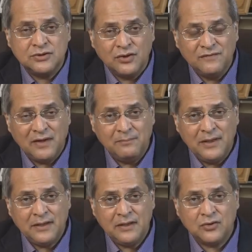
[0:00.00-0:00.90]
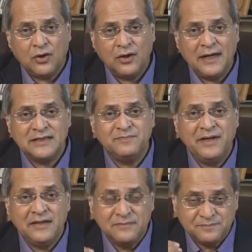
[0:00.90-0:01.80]
So if the umbilical cord has
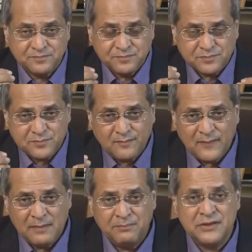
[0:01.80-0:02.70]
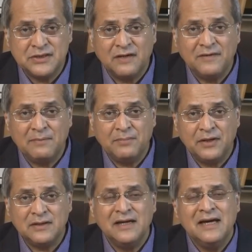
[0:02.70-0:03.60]
been preserved at
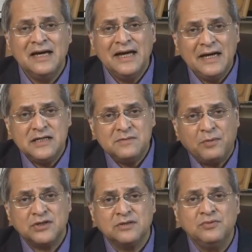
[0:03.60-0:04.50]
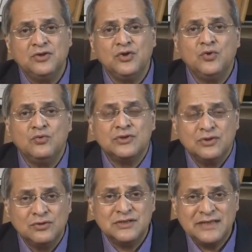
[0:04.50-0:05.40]
birth, it is possible to use
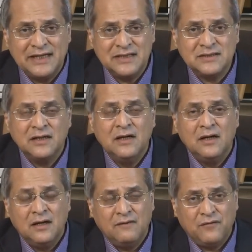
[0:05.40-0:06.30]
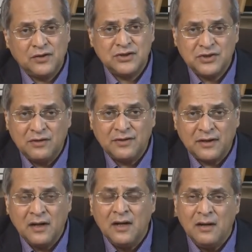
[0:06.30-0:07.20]
those cells for the
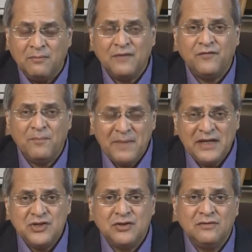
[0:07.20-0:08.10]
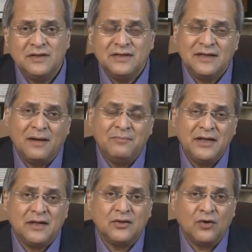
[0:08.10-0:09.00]
children. But for many children, the
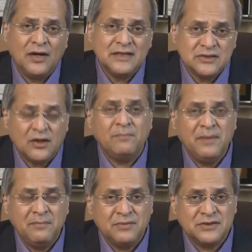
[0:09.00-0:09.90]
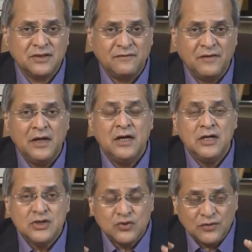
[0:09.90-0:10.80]
umbilical cord has not been preserved.
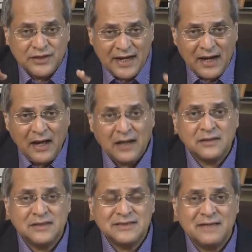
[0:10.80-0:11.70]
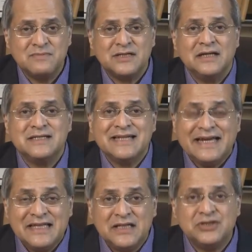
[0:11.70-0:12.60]
So there are other stem cells
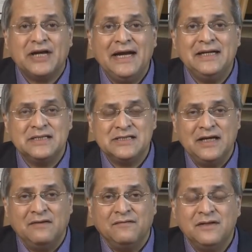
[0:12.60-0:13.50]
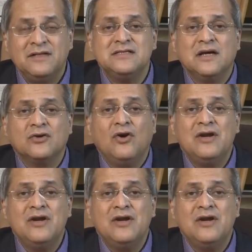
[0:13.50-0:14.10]
in the child itself. These are